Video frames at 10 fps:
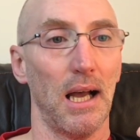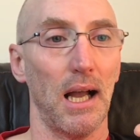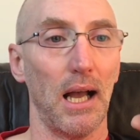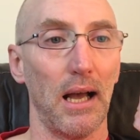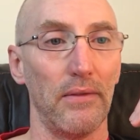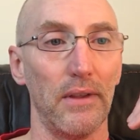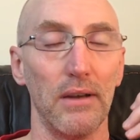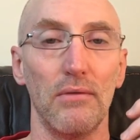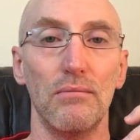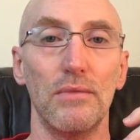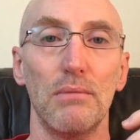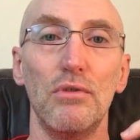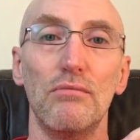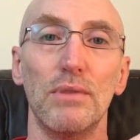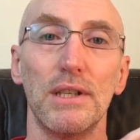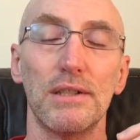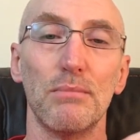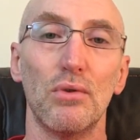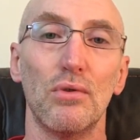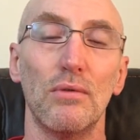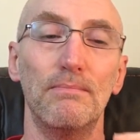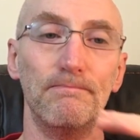and their movement is more